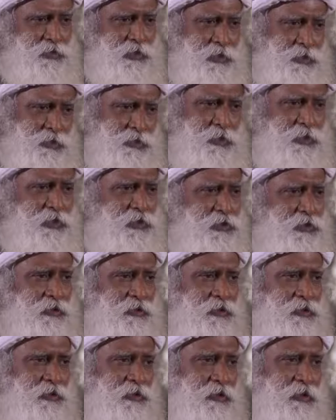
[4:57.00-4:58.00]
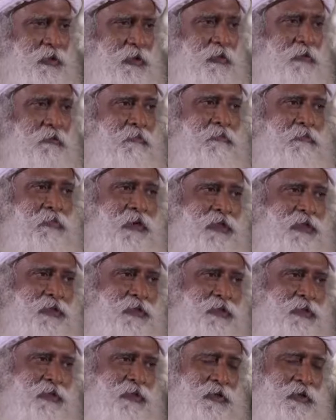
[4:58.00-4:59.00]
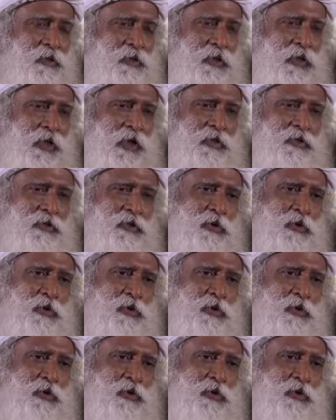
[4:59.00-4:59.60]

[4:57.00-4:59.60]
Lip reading: Enjoy it. But as